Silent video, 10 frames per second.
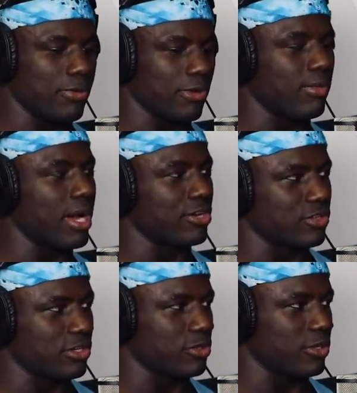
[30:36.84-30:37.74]
pure
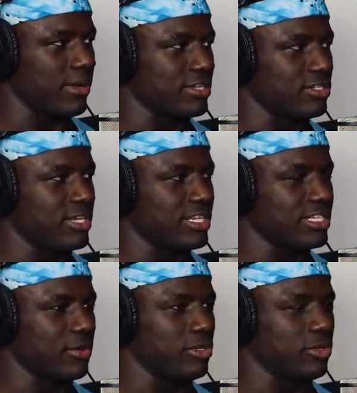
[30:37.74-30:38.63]
monostructural capacity
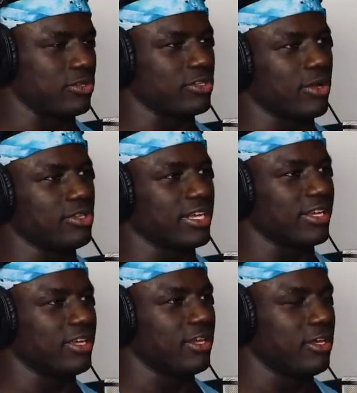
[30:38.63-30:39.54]
test that we do. It's always
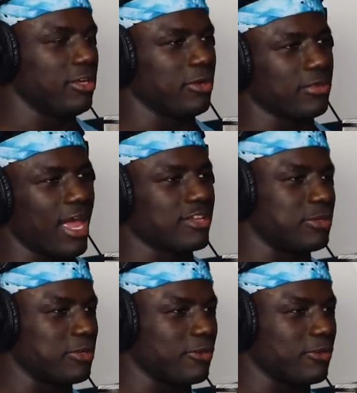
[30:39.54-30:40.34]
like, you know, a thousand